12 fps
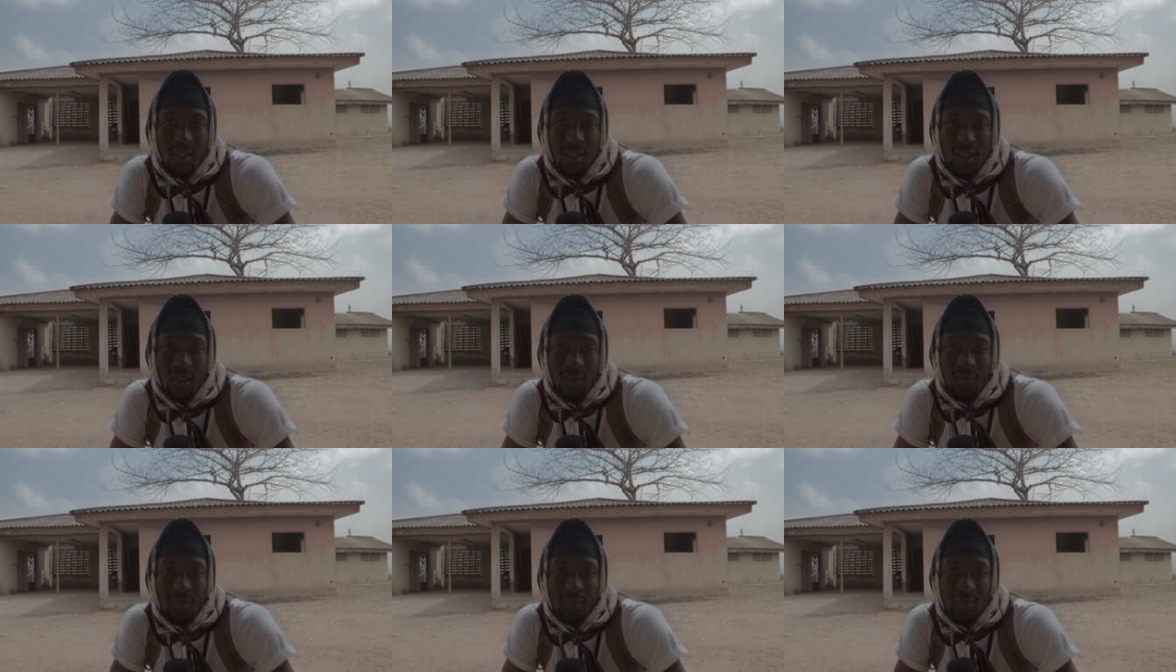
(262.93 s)

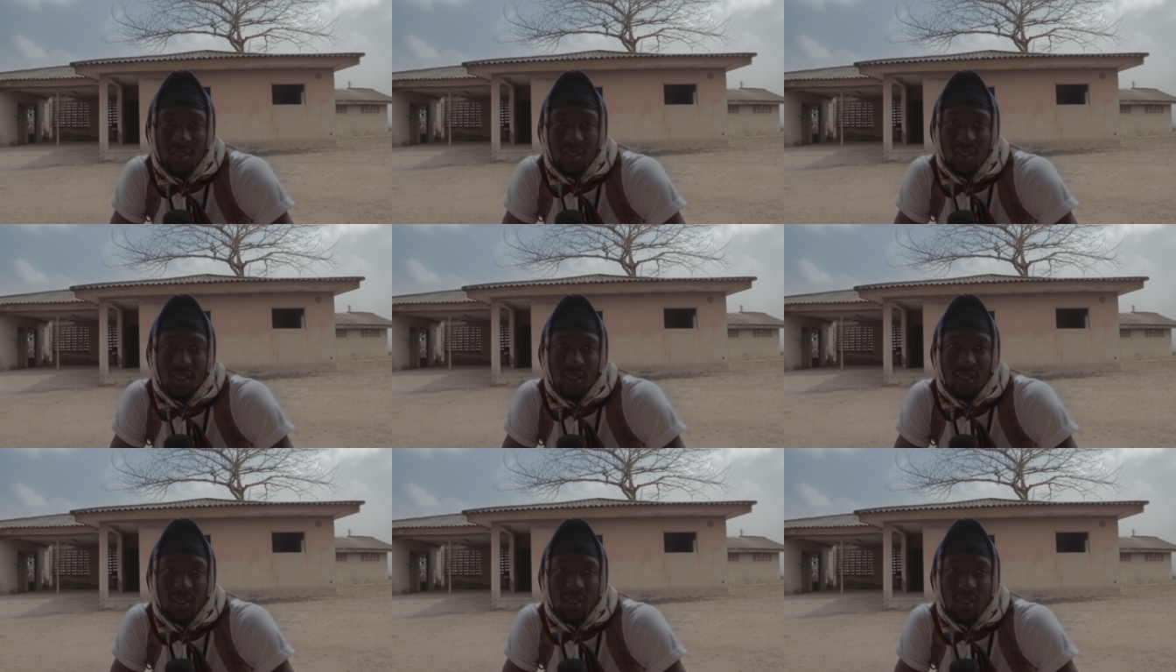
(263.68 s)
Um,
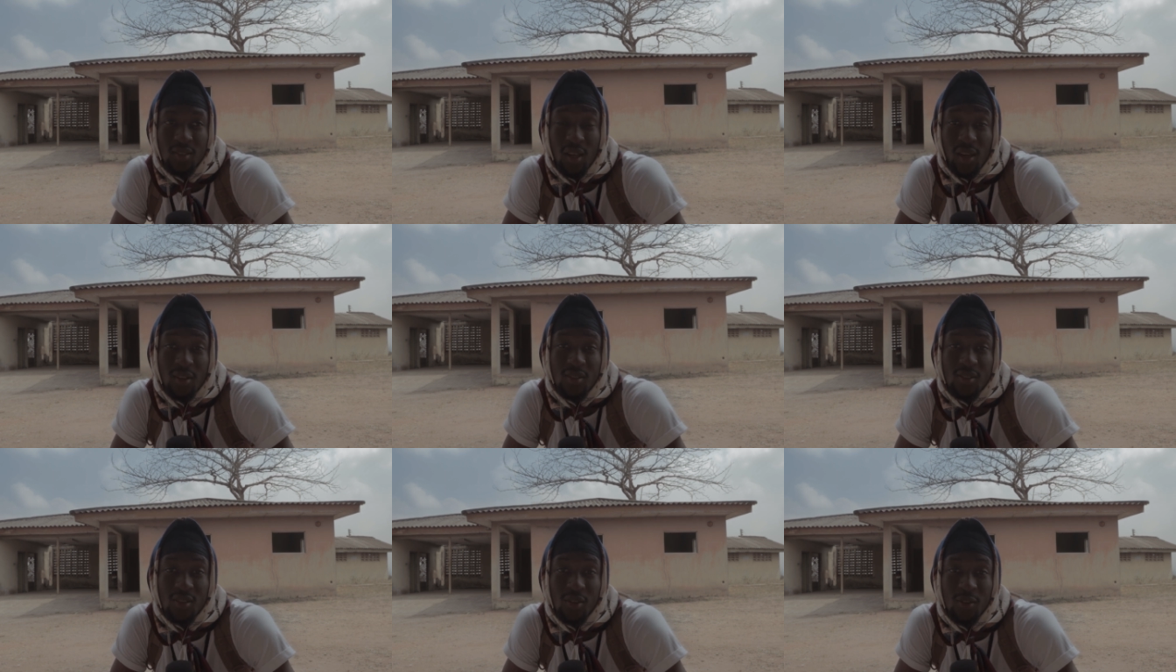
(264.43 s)
and yeah,
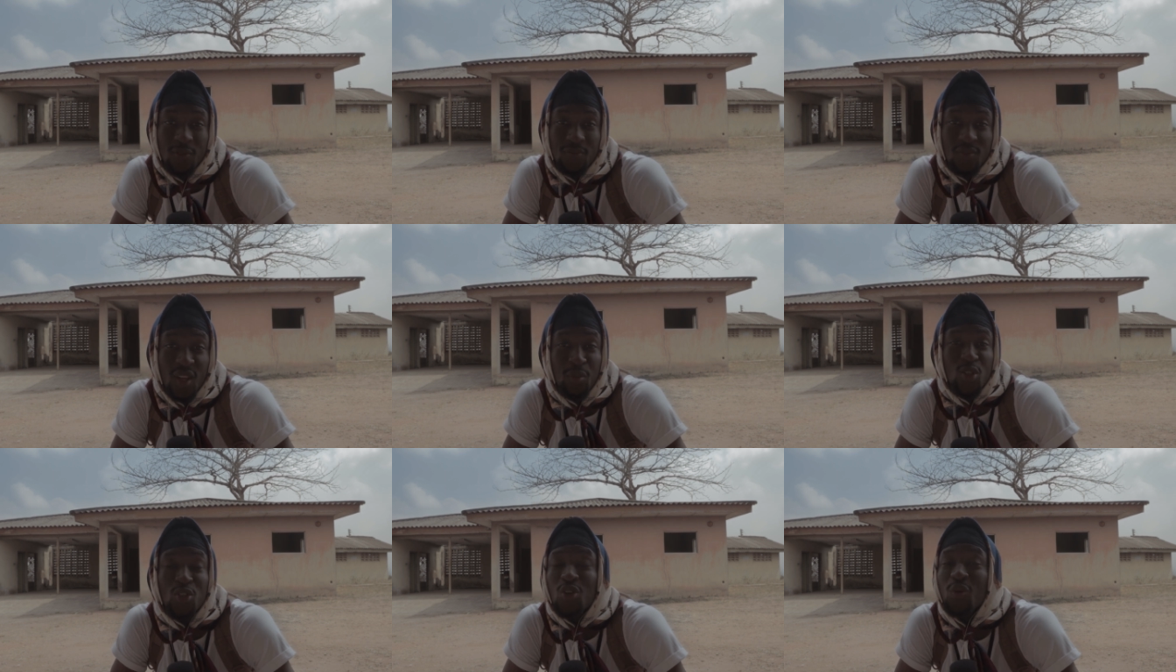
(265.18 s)
so let
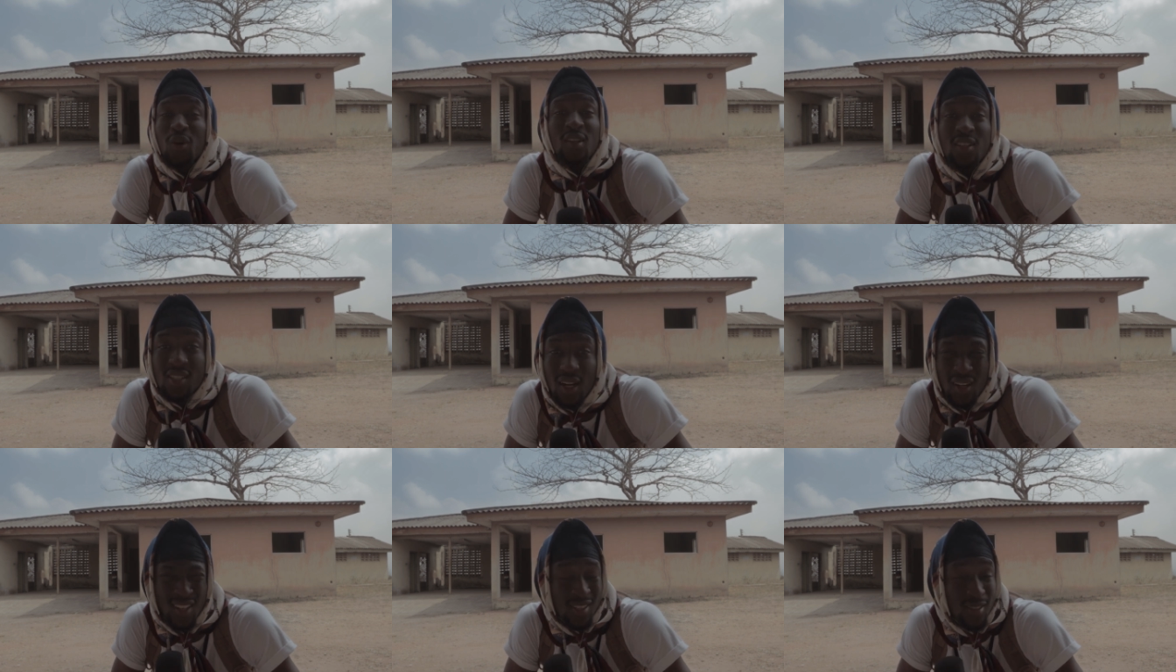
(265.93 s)
me just show you what it looks
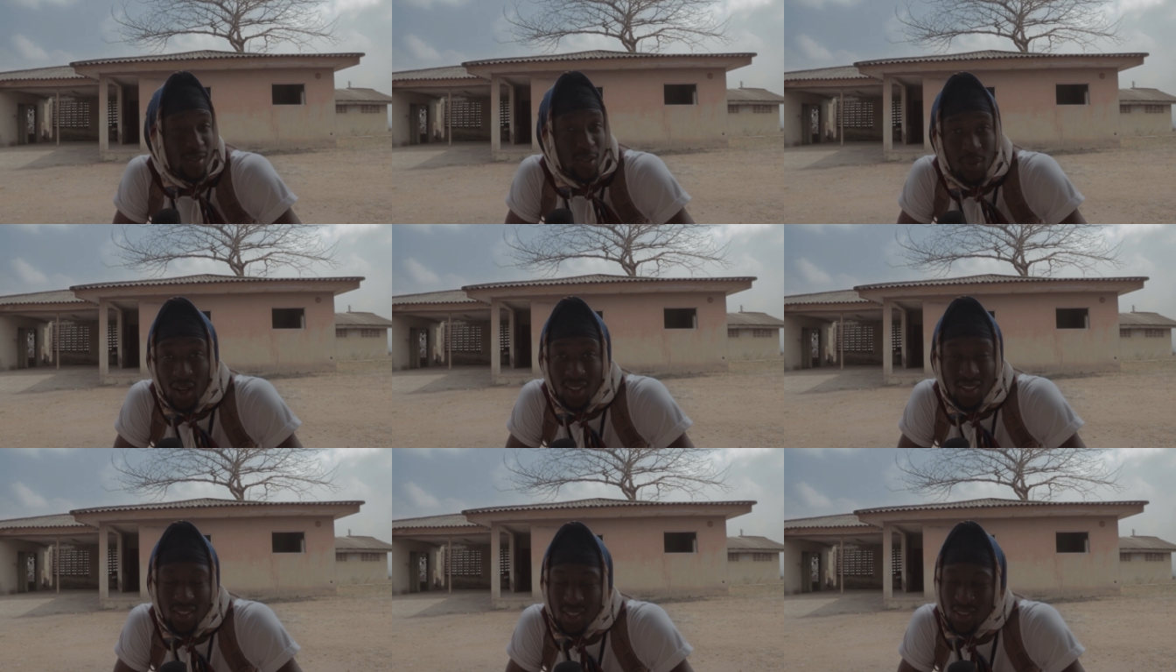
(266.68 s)
like, because to be
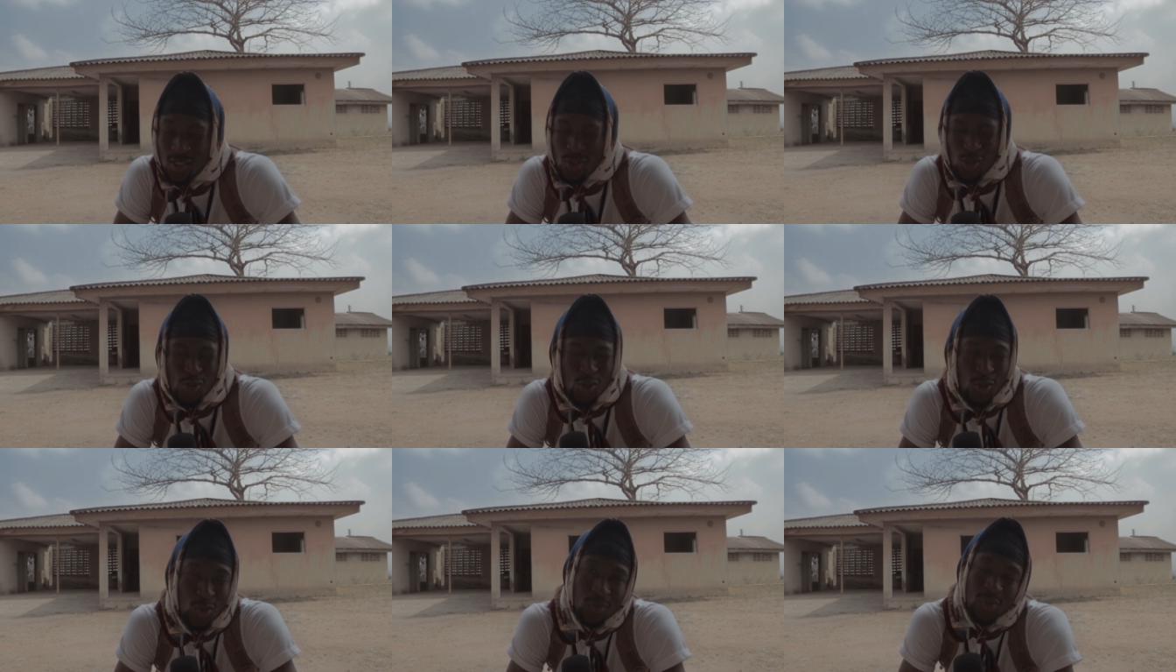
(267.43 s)
honest,
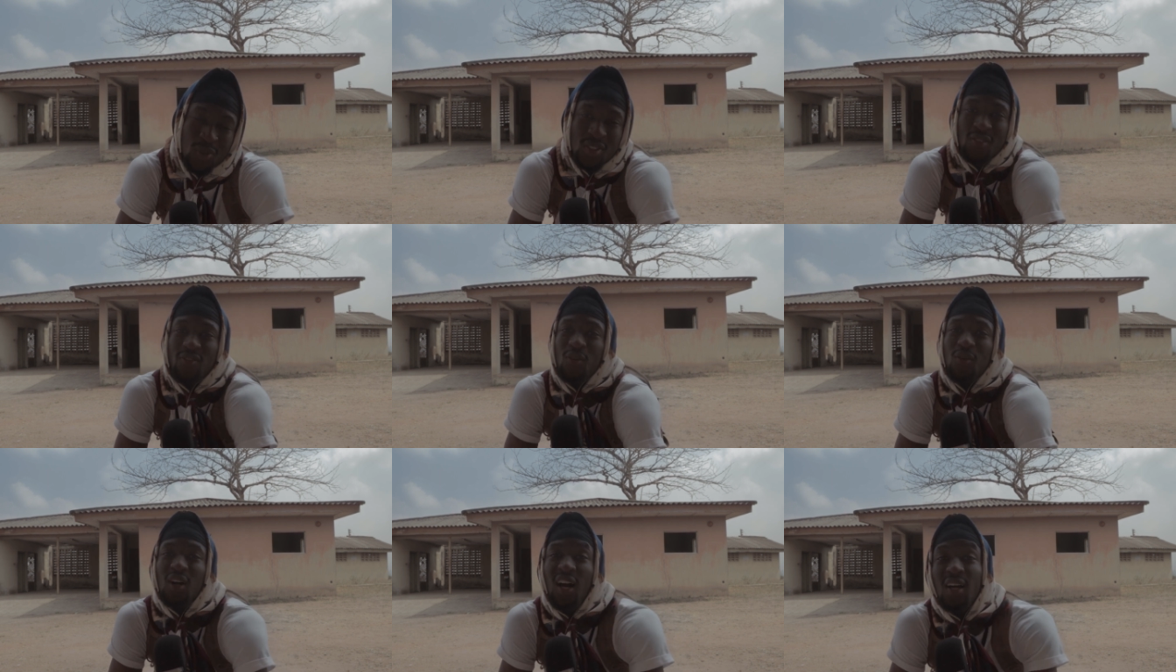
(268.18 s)
it's too
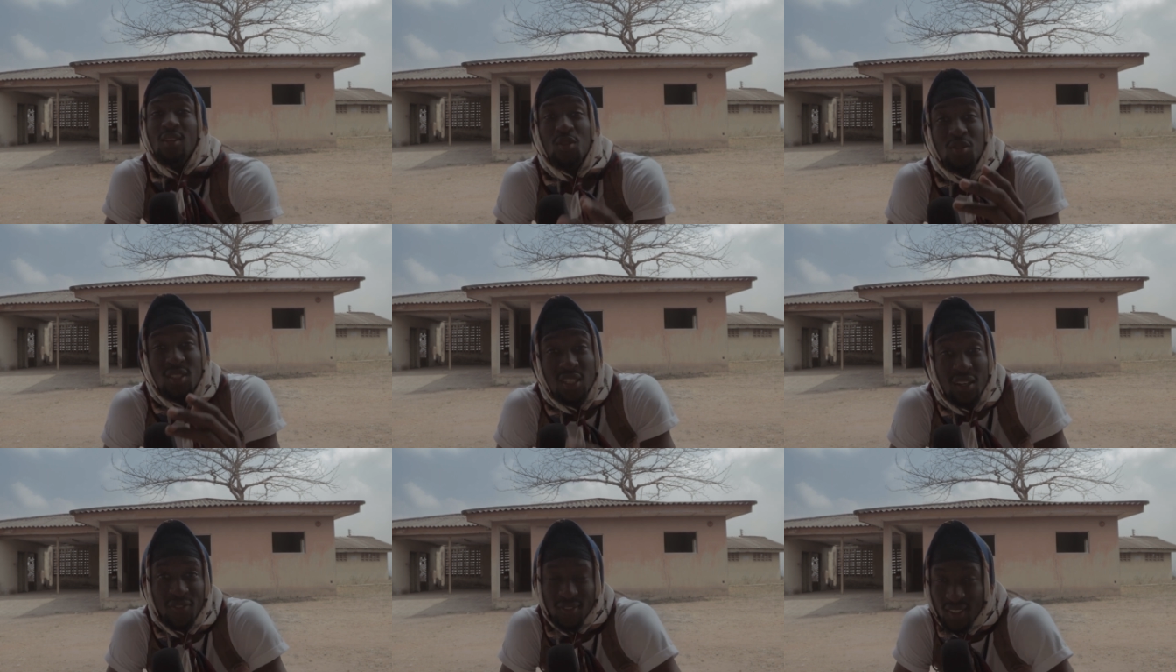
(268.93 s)
beautiful and you
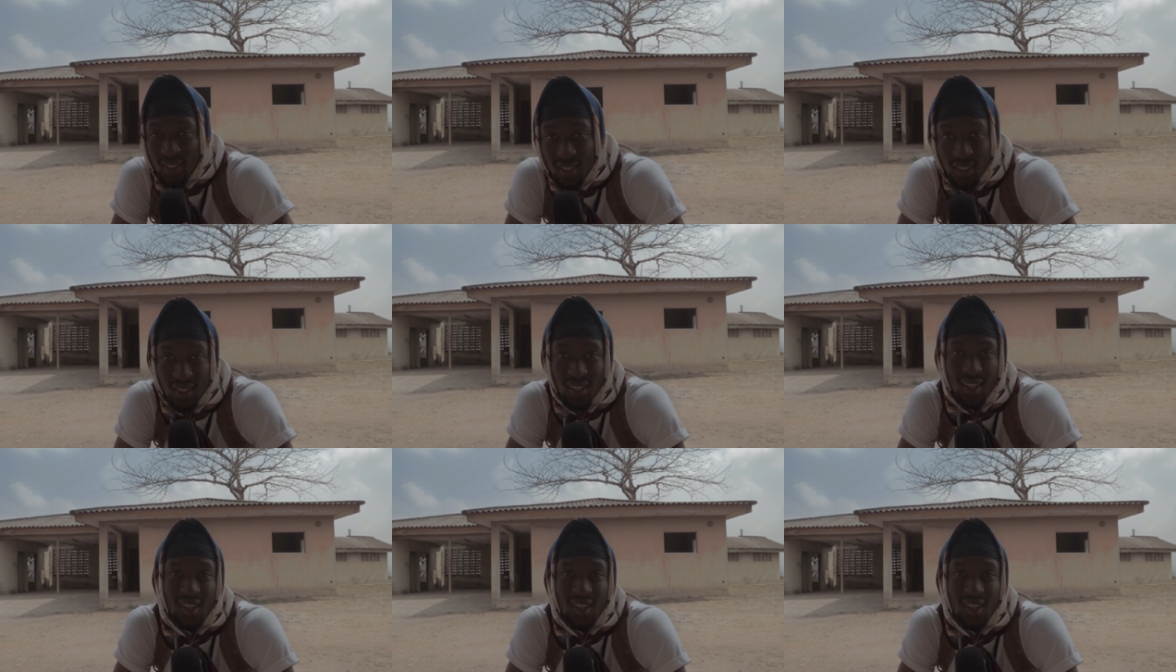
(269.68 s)
definitely,